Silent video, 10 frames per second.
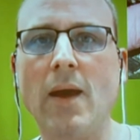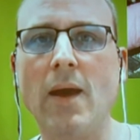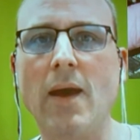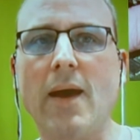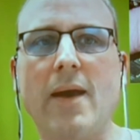
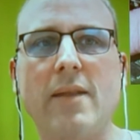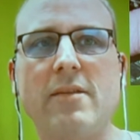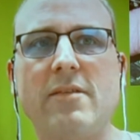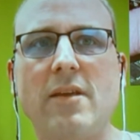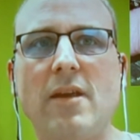
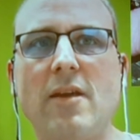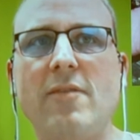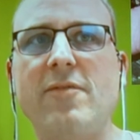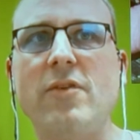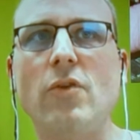And
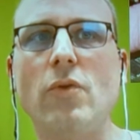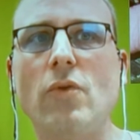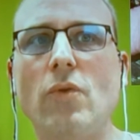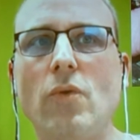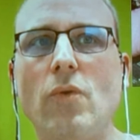if
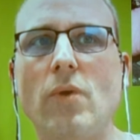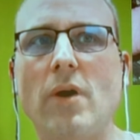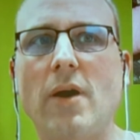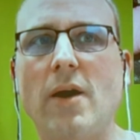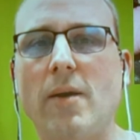you
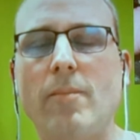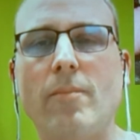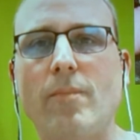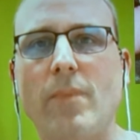um,